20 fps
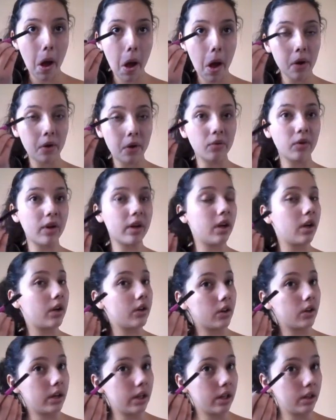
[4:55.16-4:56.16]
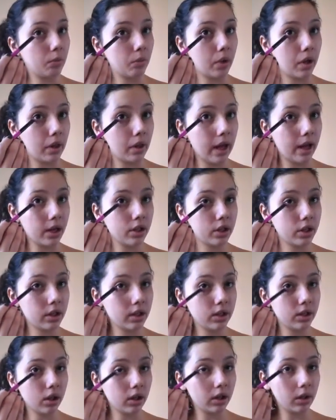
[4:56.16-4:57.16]
and run it underneath my
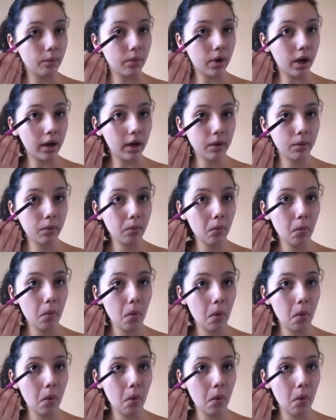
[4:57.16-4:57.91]
lashes on the bottom.